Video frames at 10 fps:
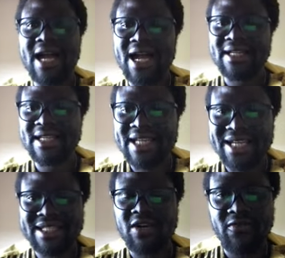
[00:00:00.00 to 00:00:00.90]
and see that
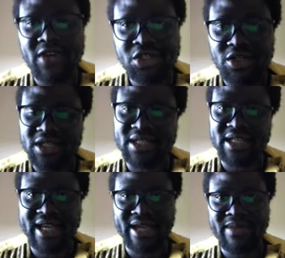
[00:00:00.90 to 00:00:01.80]
salvation is
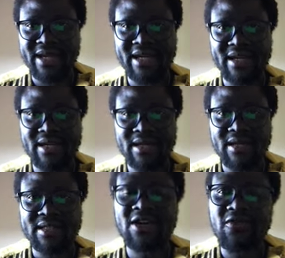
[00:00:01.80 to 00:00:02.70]
near, man.
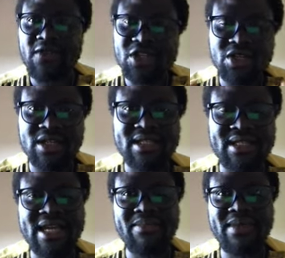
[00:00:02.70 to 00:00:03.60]
Salvation is
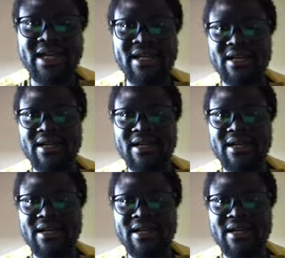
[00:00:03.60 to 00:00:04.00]
near, man.